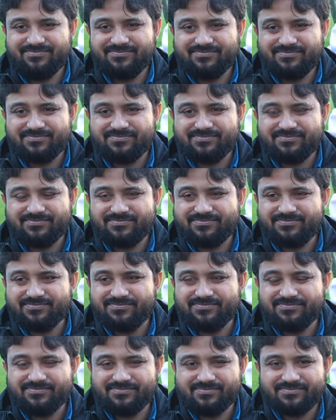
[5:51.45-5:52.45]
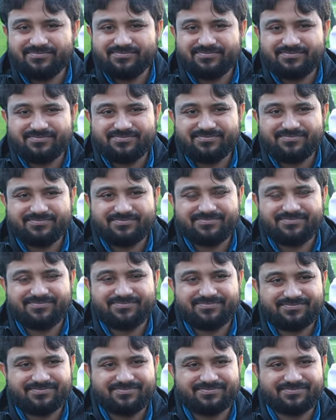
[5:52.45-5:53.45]

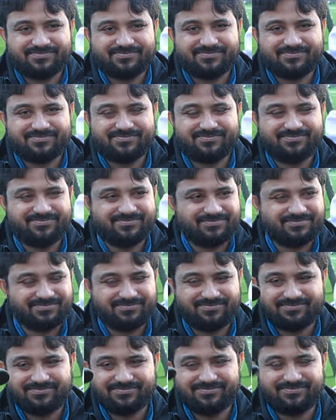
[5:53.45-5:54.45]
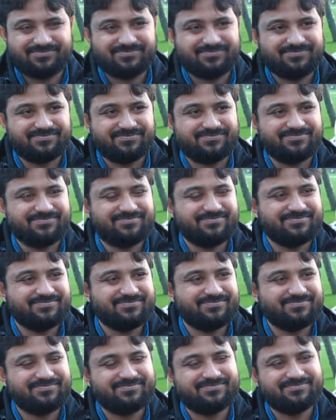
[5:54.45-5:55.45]

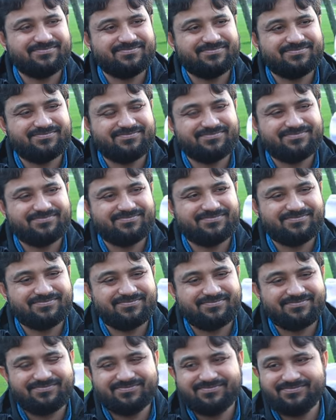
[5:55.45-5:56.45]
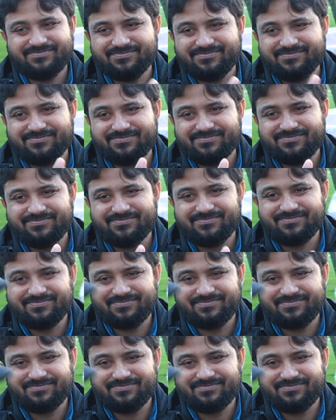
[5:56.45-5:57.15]
(silent)